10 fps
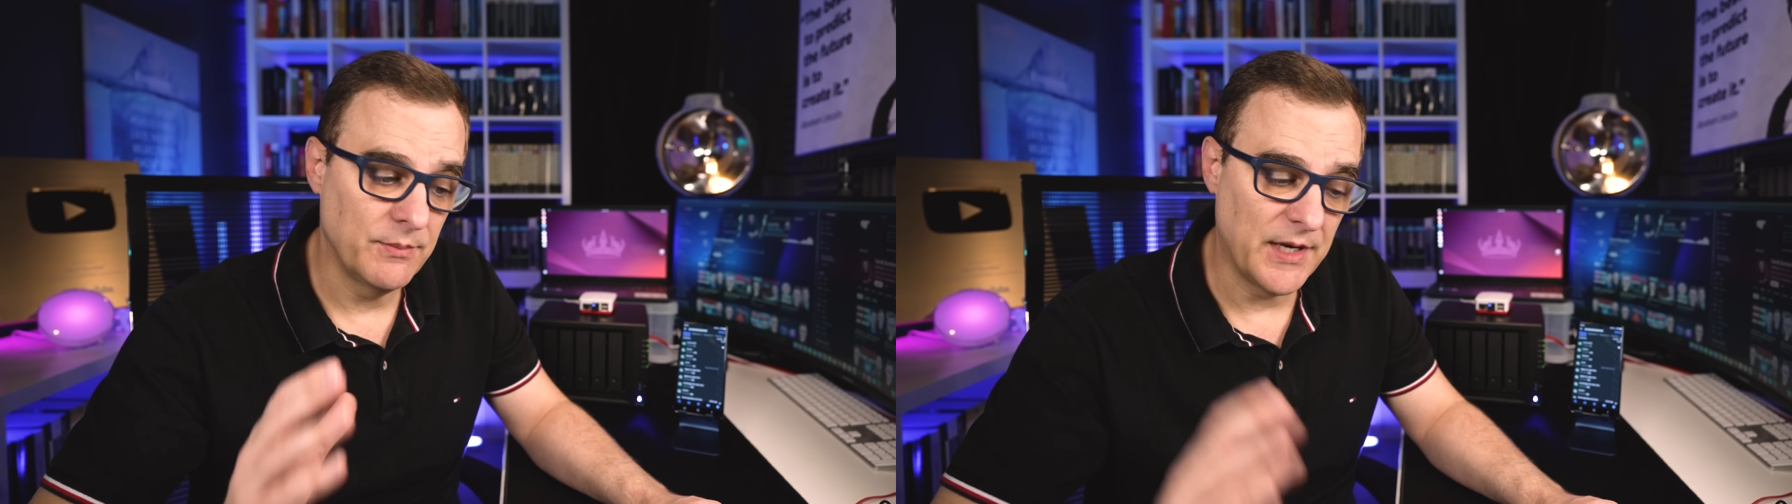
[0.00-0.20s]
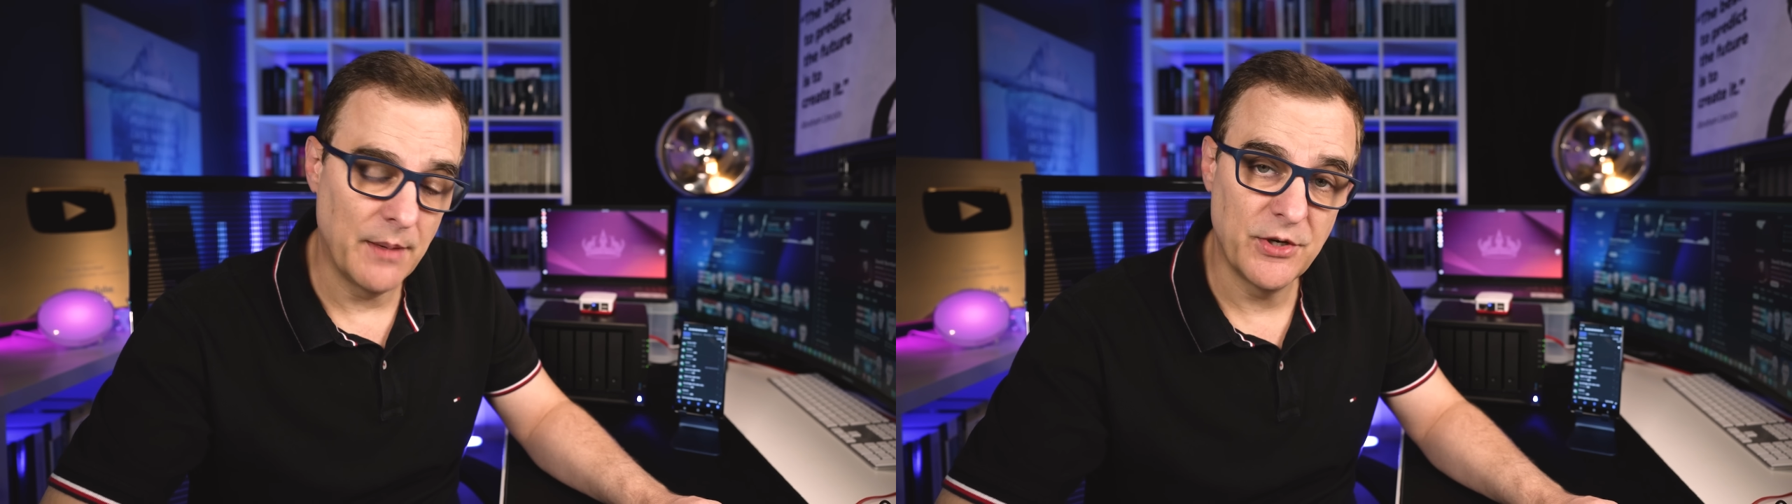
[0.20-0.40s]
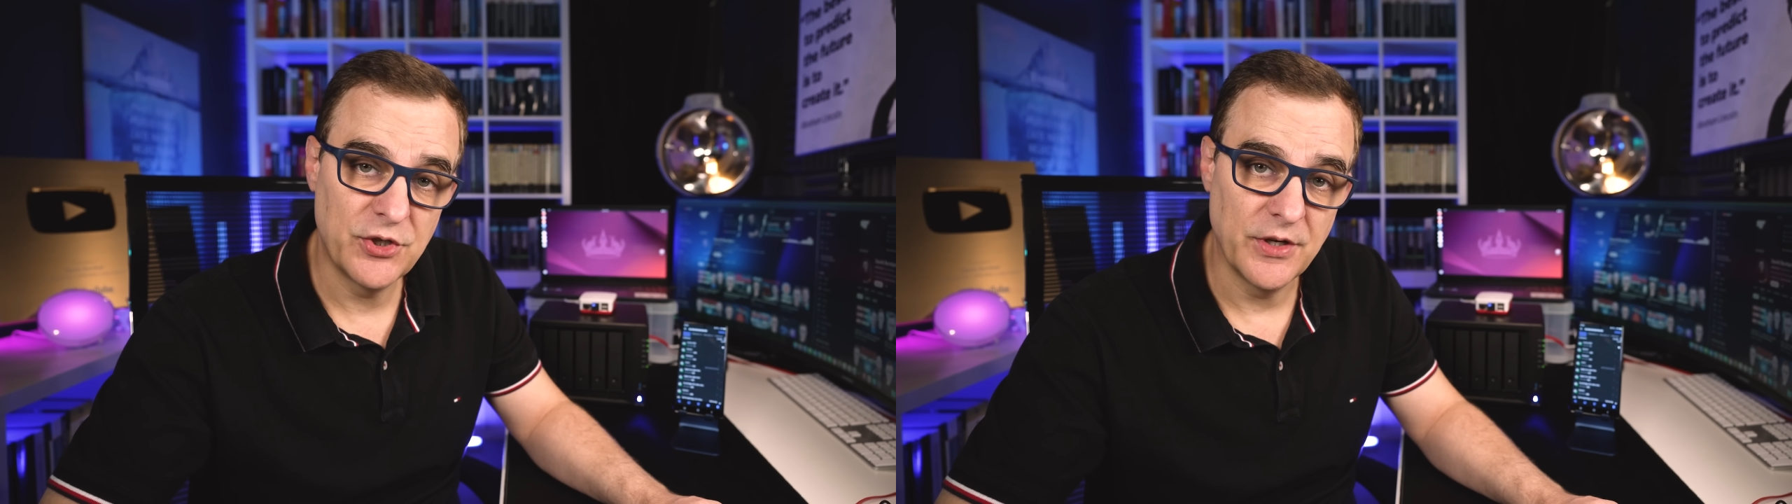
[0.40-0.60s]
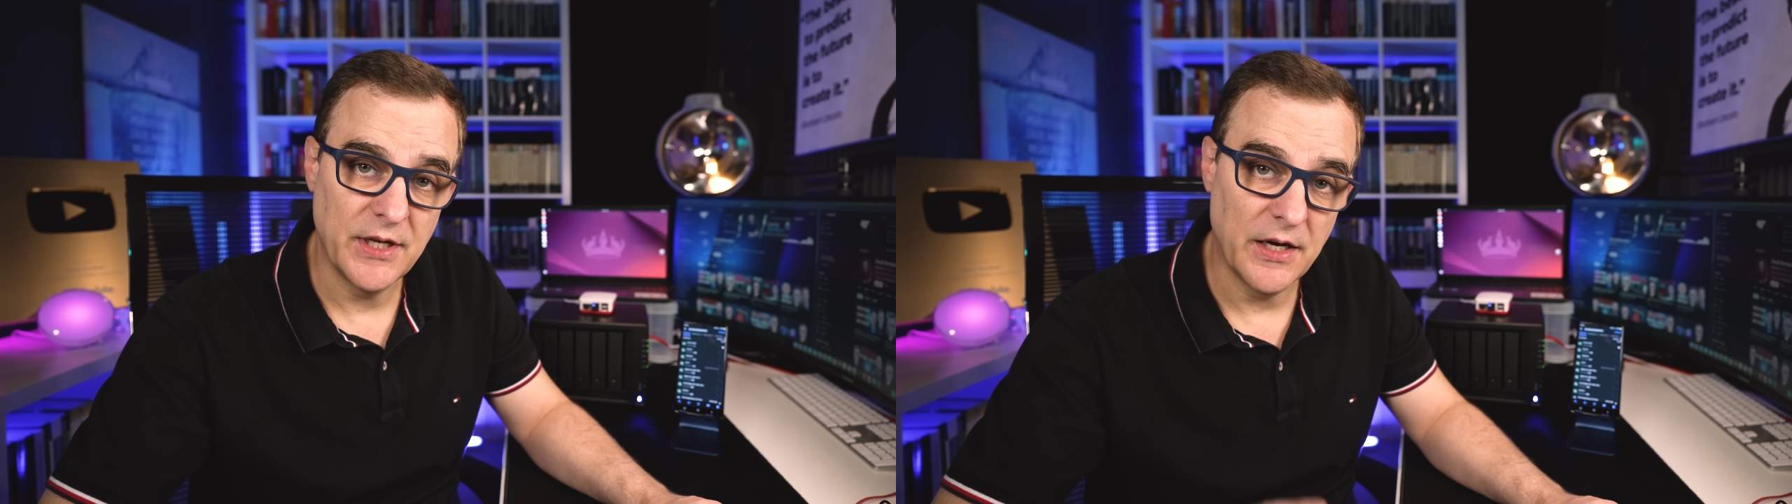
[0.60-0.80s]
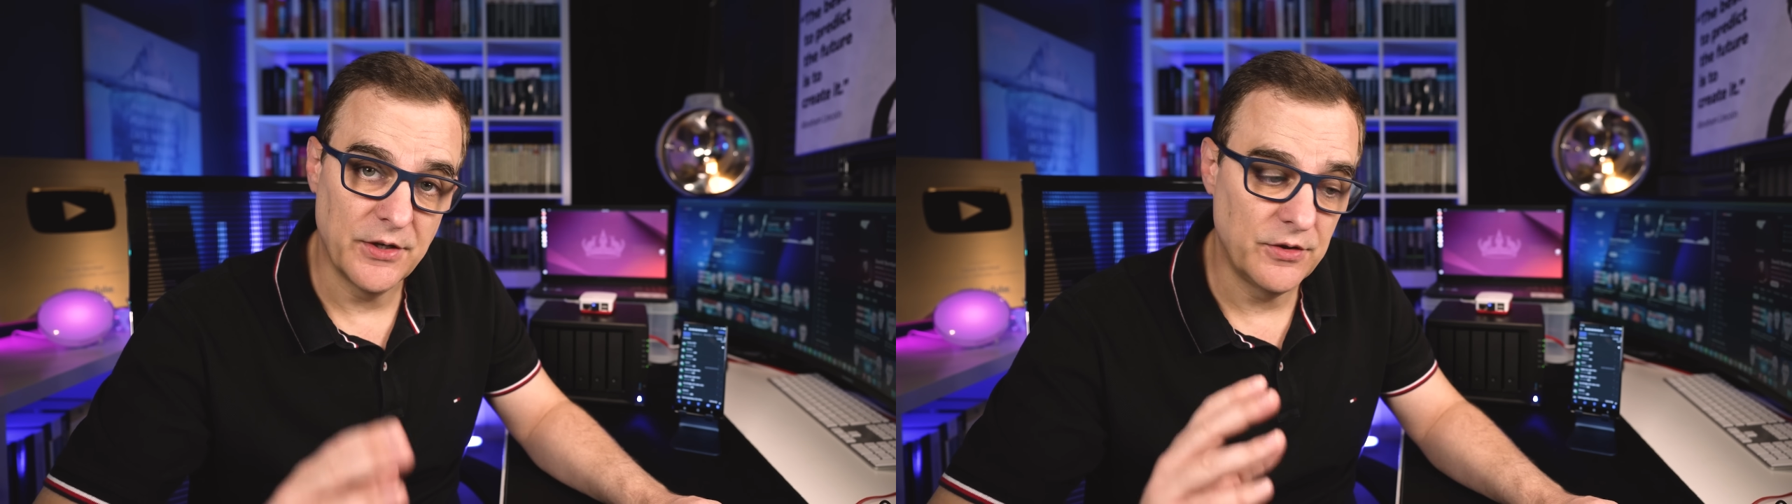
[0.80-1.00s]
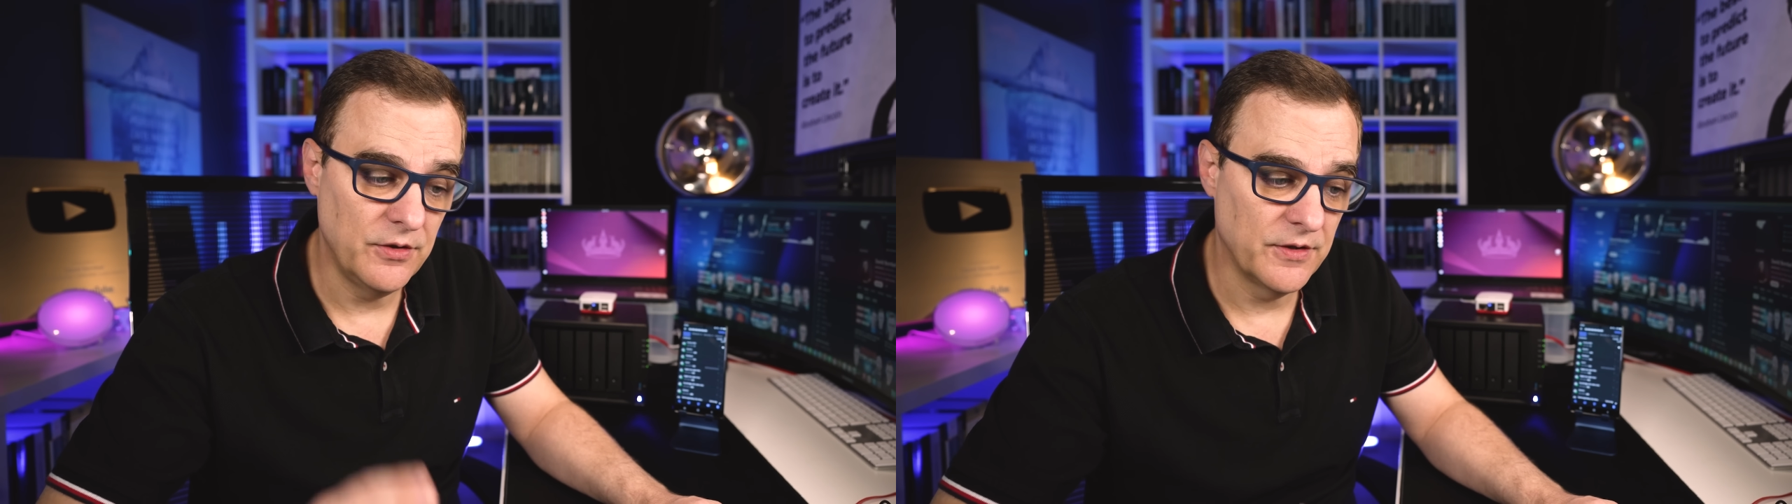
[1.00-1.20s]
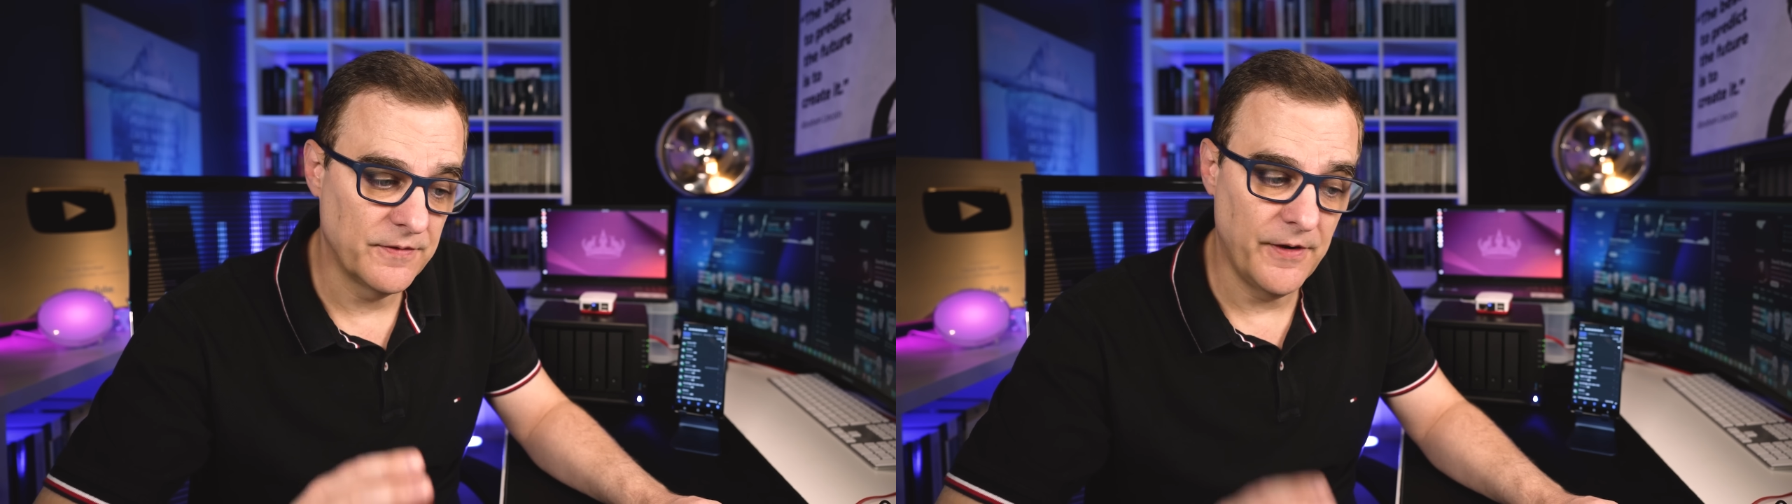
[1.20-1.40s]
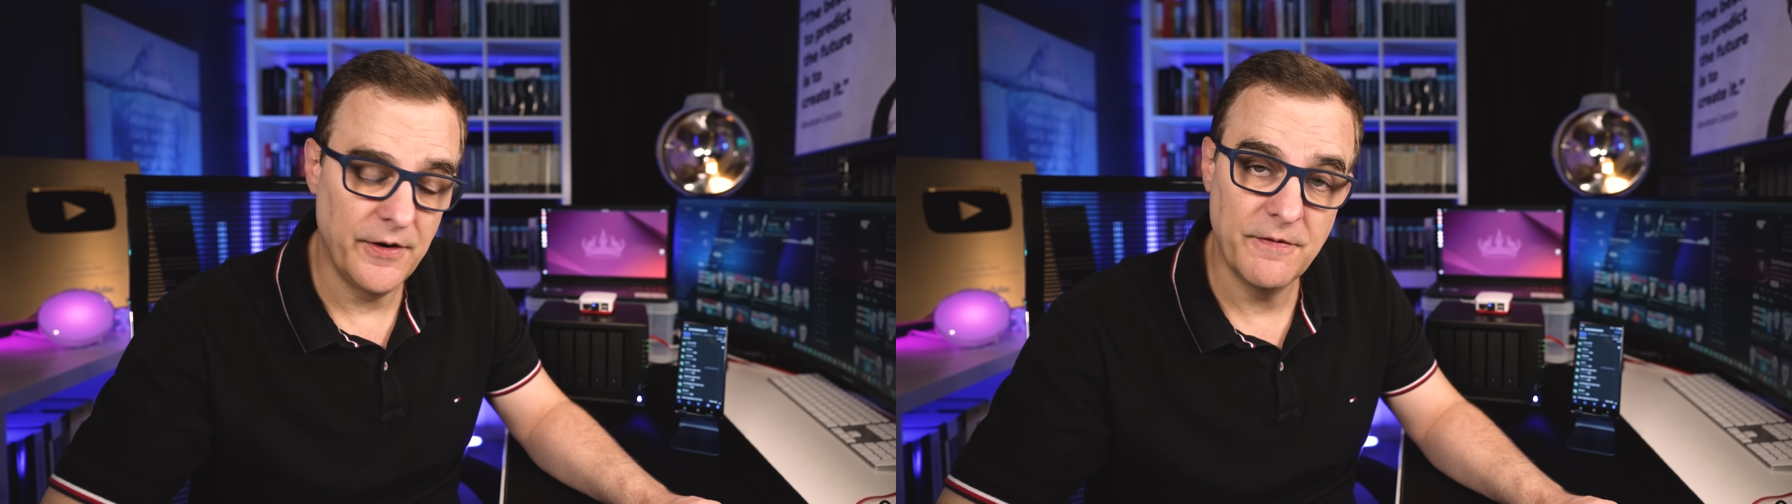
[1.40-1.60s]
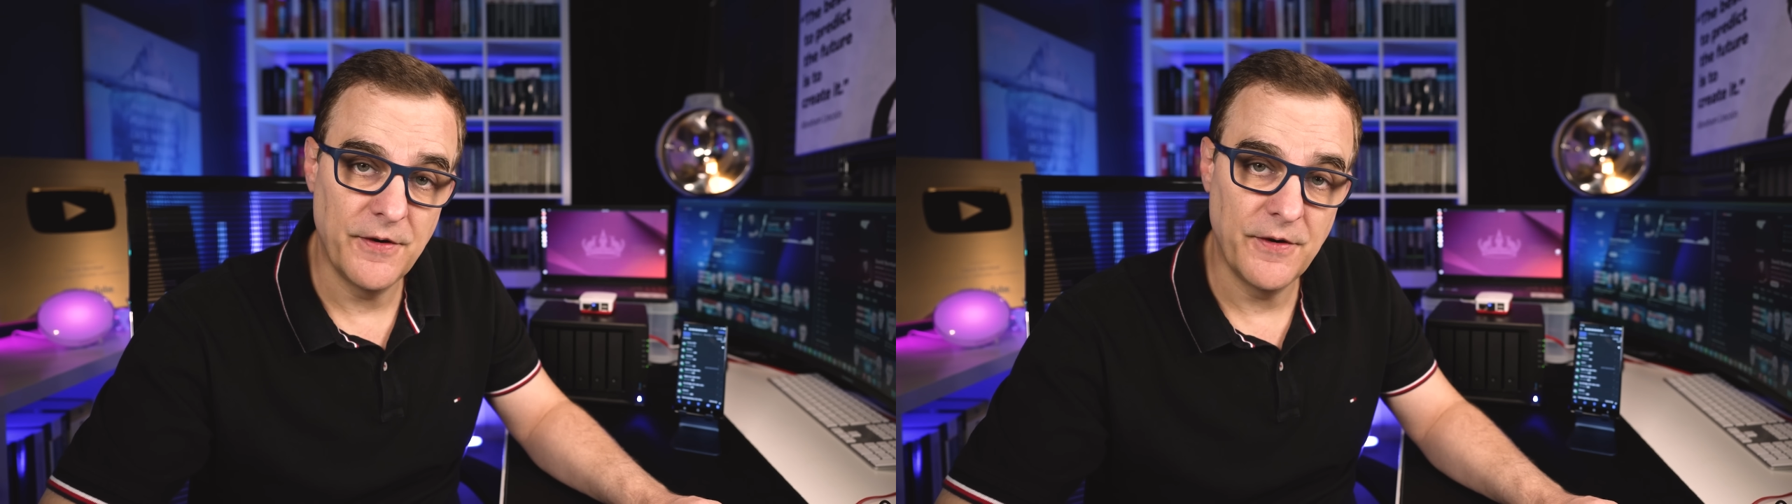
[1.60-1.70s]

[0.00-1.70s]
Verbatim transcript: but I'm going to show you how to do this very,